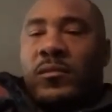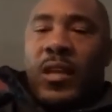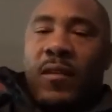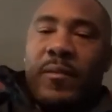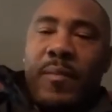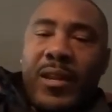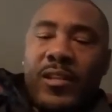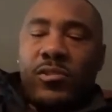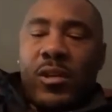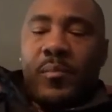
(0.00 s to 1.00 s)

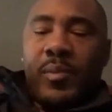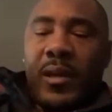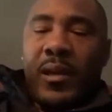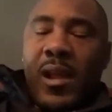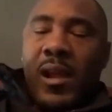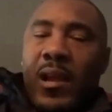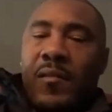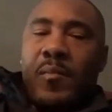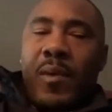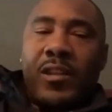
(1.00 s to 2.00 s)
Everybody's trying to play.
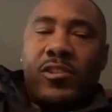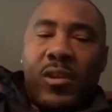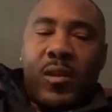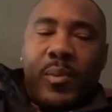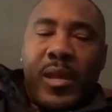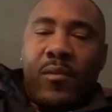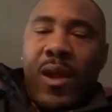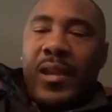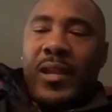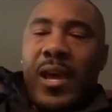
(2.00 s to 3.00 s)
Everybody's trying to play
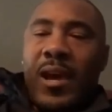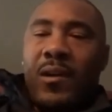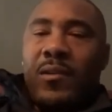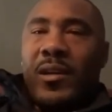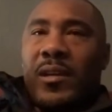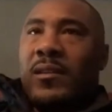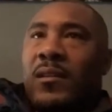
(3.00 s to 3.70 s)
right now, and